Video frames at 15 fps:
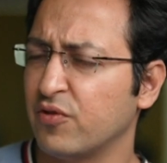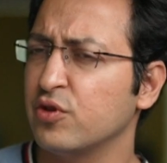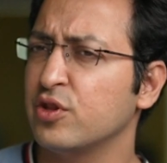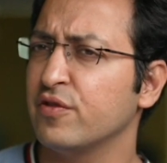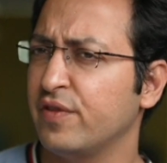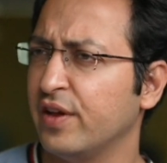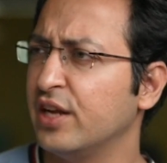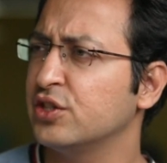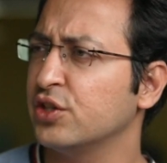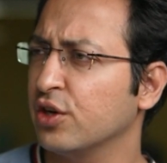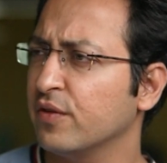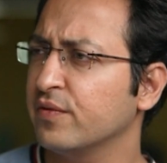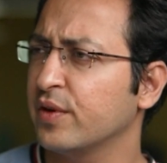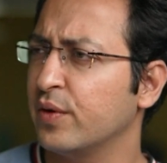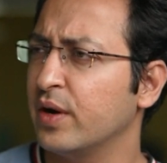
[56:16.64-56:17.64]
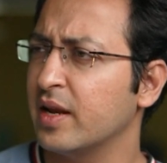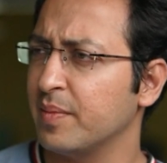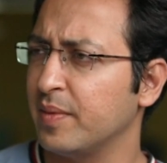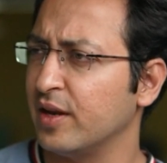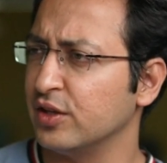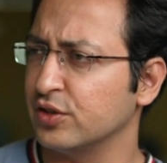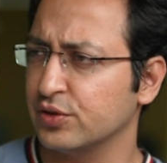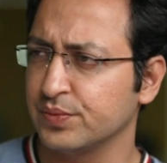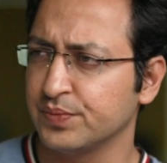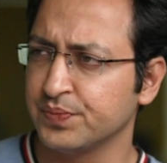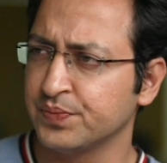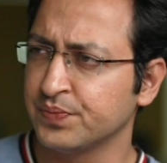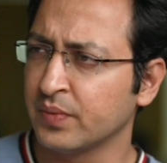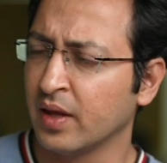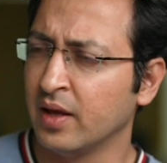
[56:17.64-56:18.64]
Before they finish it off.
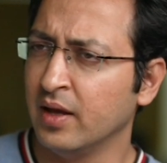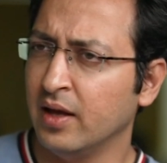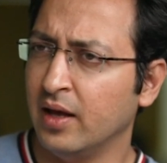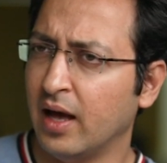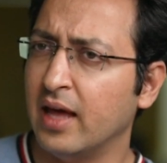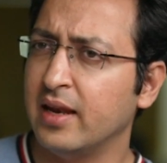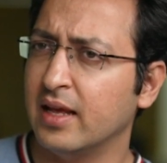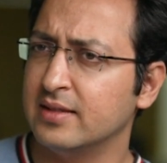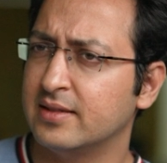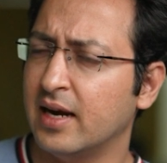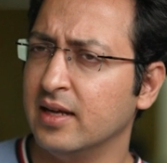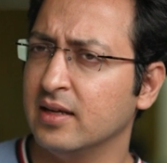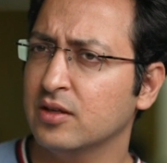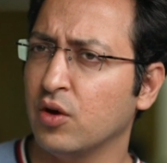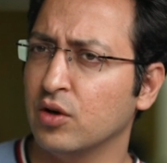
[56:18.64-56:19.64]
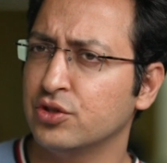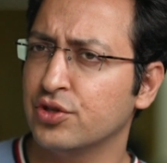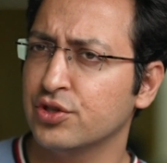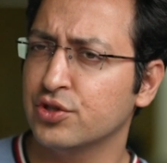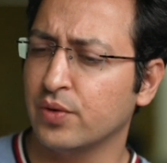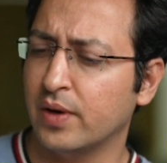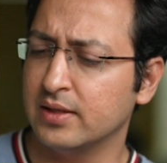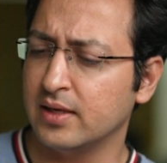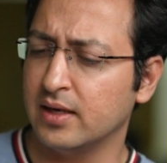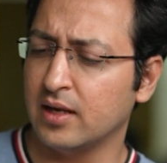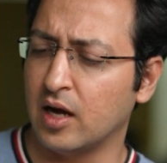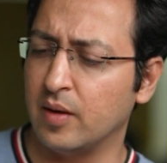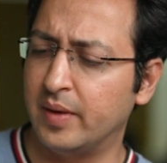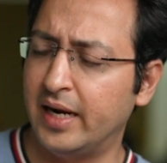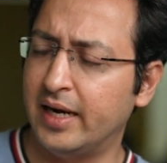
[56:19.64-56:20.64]
And is that a conscious choice? And
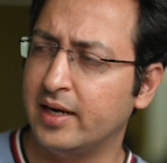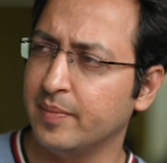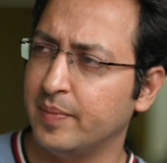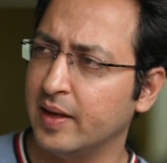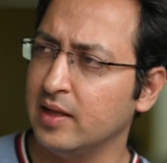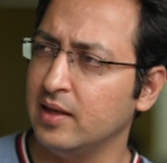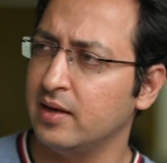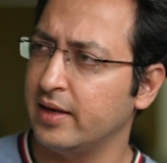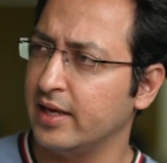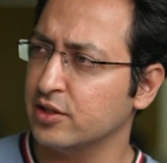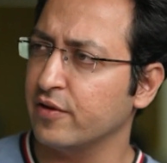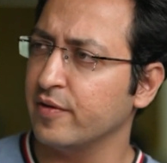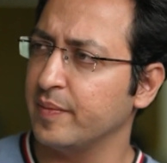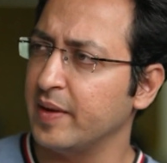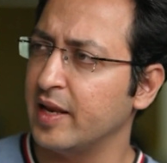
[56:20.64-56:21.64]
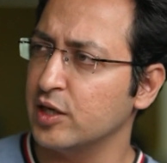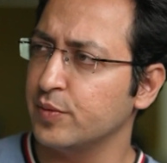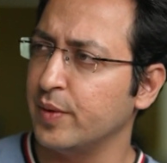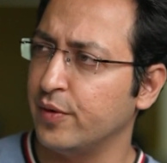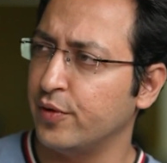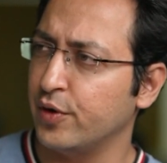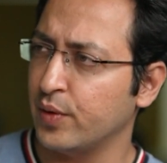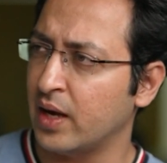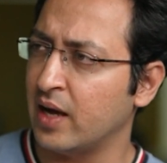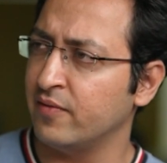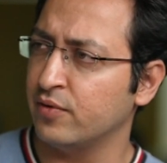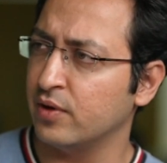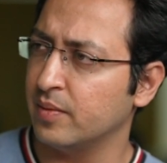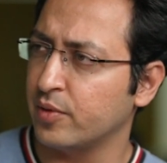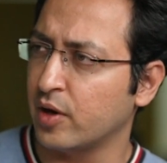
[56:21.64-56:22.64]
how many typical days of replenishment would you have
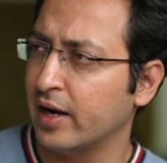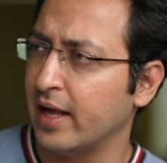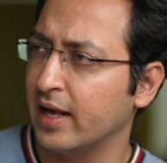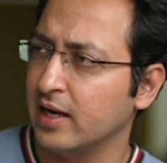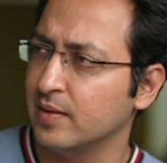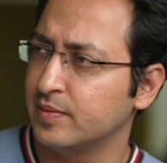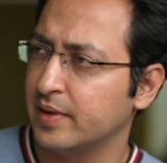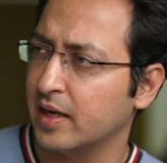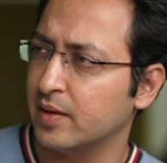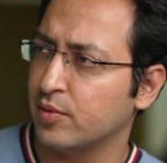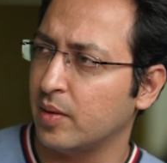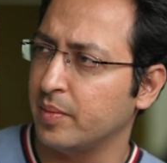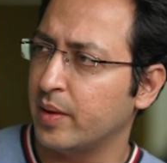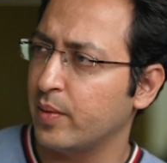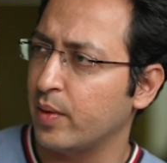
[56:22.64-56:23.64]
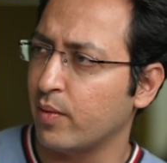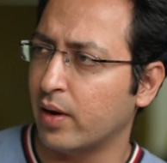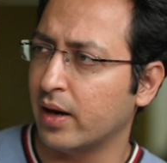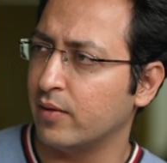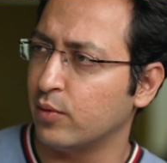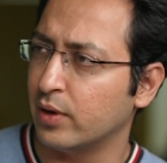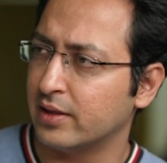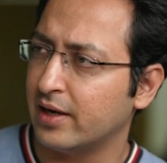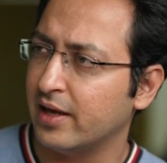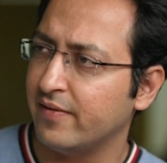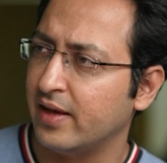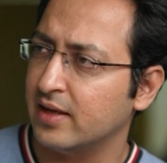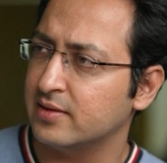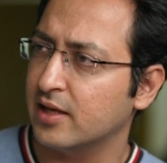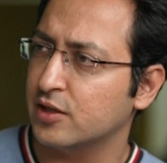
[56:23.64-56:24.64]
for a product like a lipstick? It probably be what? 3
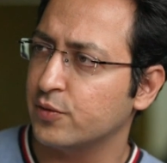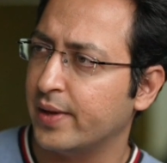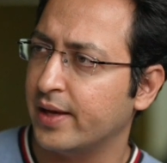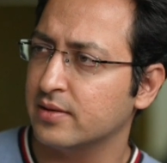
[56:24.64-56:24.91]
weeks, 6 weeks?